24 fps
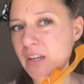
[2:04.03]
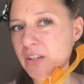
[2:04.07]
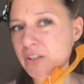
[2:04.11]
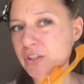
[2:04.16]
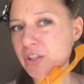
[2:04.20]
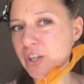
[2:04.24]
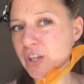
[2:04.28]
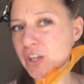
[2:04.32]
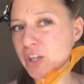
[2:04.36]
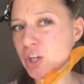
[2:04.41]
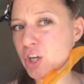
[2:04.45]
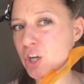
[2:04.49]

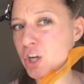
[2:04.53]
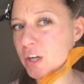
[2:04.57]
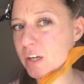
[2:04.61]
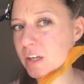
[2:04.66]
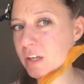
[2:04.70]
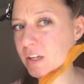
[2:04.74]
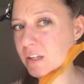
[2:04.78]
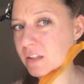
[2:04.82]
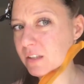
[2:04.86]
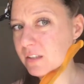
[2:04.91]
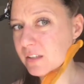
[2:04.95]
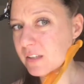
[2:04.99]
So you're gonna
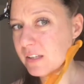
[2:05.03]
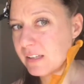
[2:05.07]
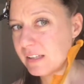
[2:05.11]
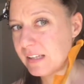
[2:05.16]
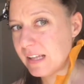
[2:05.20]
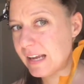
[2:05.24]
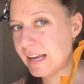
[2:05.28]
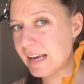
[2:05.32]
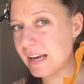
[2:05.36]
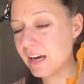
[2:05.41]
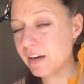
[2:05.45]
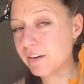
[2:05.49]
hook
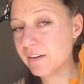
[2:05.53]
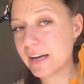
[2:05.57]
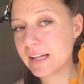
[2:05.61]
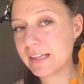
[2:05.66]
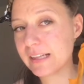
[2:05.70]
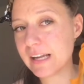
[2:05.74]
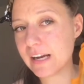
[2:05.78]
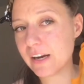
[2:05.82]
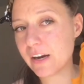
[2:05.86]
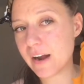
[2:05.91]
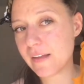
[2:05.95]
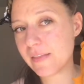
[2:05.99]
the hair right
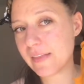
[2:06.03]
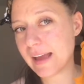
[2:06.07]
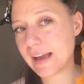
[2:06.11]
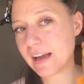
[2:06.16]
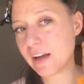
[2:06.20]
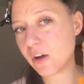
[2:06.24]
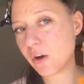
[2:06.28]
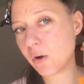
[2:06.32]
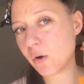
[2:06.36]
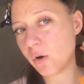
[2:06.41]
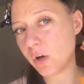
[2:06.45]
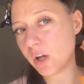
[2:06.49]
there on that
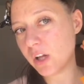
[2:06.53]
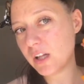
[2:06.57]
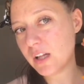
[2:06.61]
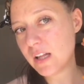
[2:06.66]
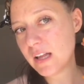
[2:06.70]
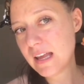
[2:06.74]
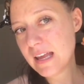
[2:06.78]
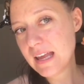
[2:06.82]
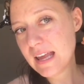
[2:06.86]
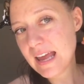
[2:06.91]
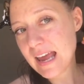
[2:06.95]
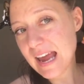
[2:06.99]
hole,
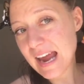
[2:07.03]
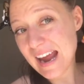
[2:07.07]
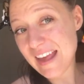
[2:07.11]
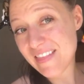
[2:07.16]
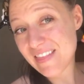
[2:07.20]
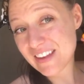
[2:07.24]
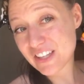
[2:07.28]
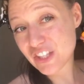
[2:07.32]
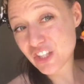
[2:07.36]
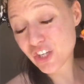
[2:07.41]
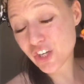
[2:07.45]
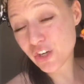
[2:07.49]
and
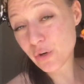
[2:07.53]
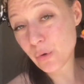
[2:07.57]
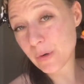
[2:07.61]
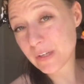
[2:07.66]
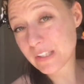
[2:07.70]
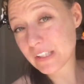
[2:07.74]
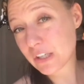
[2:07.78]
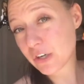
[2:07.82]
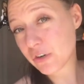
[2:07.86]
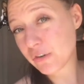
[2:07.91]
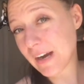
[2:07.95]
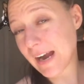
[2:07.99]
then you're
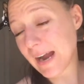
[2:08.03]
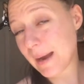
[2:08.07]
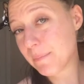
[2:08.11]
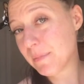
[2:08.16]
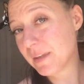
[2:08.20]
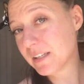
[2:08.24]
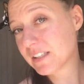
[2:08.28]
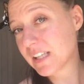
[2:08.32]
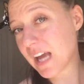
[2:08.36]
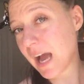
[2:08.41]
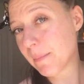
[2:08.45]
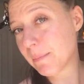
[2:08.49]
going to grab
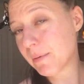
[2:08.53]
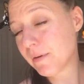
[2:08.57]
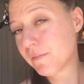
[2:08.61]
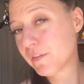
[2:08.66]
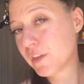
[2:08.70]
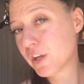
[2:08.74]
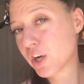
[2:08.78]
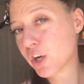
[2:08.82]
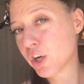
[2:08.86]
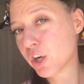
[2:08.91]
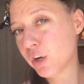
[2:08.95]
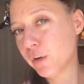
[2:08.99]
the top of
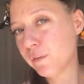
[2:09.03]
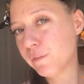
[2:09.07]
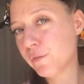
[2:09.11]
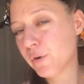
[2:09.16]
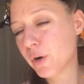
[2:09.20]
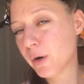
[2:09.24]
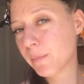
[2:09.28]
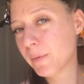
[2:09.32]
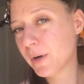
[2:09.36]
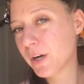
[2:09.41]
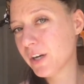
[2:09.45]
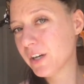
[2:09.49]
the curl
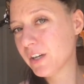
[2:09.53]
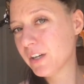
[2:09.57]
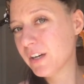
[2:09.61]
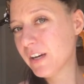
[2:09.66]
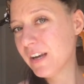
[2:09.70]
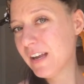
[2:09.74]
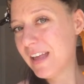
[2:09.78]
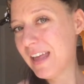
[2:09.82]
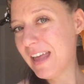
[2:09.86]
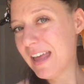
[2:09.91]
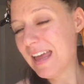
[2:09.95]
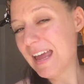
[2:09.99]
former,
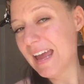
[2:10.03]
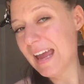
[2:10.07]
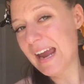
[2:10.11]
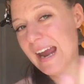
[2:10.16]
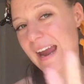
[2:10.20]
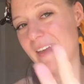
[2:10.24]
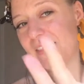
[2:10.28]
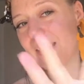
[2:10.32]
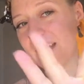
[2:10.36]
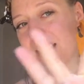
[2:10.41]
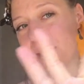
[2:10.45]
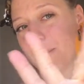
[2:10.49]

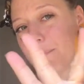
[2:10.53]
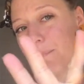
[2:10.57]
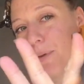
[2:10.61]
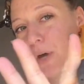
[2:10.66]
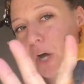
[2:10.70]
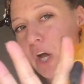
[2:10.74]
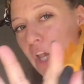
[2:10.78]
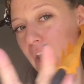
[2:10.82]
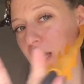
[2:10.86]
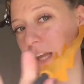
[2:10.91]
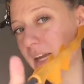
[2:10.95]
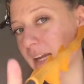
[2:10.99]
and then I'm
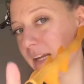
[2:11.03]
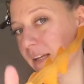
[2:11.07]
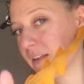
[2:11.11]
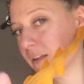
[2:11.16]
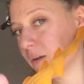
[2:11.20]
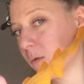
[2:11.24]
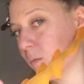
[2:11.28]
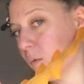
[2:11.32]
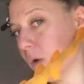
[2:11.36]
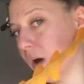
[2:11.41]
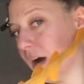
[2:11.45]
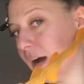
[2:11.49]
pulling
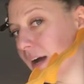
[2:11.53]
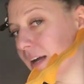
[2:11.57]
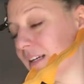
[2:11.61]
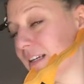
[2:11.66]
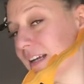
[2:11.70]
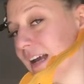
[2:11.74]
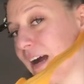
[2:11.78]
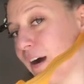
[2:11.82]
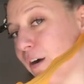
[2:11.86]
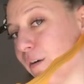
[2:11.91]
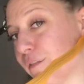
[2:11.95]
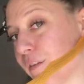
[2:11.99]
the
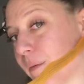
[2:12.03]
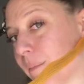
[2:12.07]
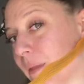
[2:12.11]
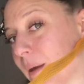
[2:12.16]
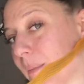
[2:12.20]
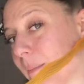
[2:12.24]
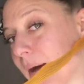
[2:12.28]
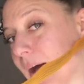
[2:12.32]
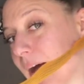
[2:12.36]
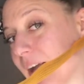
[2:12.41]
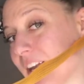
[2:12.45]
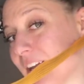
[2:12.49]
wand out from the
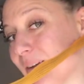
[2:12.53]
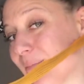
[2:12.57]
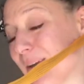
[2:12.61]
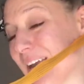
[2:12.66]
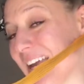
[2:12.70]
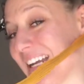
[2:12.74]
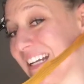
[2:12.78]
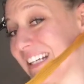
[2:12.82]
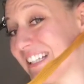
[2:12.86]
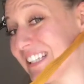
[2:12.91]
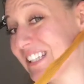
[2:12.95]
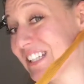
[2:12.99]
bottom
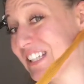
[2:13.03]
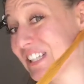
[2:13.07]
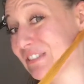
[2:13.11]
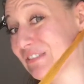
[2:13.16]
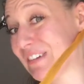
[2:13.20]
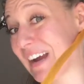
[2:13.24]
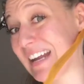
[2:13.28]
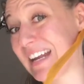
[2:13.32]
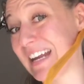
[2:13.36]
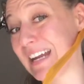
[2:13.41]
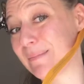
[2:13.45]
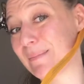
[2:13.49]
and it's
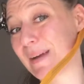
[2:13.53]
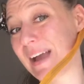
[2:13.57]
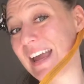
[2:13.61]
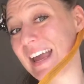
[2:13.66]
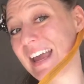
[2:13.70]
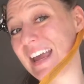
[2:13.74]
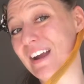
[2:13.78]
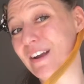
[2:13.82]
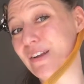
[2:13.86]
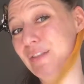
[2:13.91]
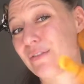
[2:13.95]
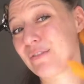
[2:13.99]
threading my
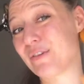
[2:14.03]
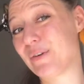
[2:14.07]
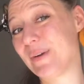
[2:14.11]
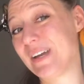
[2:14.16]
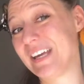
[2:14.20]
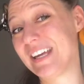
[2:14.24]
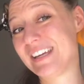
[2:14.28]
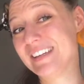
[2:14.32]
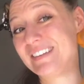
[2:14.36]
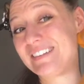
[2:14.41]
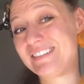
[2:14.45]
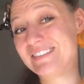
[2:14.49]
hair through
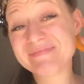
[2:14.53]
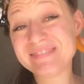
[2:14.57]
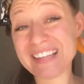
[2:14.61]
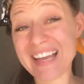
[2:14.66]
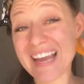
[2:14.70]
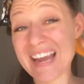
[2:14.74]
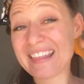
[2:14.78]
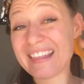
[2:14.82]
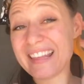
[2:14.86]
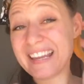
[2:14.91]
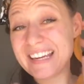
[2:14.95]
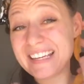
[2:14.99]
it,
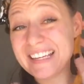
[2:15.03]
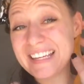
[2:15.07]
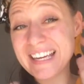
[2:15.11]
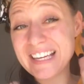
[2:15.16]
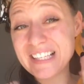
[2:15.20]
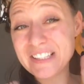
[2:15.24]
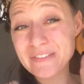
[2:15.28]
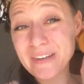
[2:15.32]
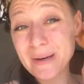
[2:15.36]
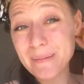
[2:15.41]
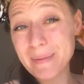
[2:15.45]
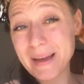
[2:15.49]
and then it
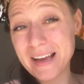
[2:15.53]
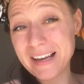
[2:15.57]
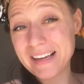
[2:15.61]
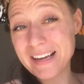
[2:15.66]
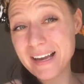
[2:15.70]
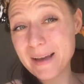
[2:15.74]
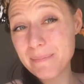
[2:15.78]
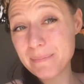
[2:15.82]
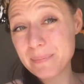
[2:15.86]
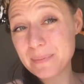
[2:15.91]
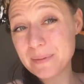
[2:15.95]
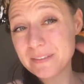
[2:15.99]
kinks right back
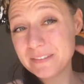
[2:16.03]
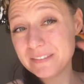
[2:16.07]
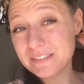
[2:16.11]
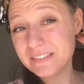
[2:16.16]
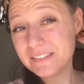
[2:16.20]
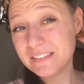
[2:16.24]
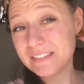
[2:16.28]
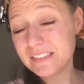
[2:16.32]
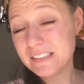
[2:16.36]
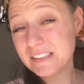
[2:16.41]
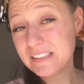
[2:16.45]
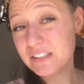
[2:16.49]
up
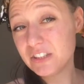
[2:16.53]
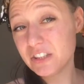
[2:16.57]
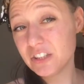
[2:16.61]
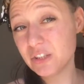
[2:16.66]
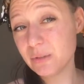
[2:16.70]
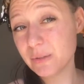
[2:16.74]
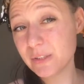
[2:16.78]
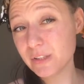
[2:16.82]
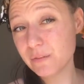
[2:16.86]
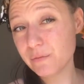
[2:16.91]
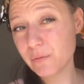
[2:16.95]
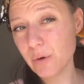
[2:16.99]

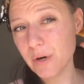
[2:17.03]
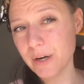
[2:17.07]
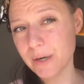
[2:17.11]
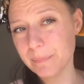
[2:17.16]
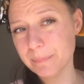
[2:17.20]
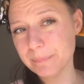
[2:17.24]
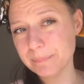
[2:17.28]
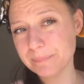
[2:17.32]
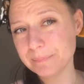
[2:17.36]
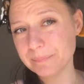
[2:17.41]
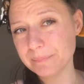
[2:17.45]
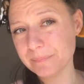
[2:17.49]
into its
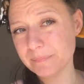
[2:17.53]
form.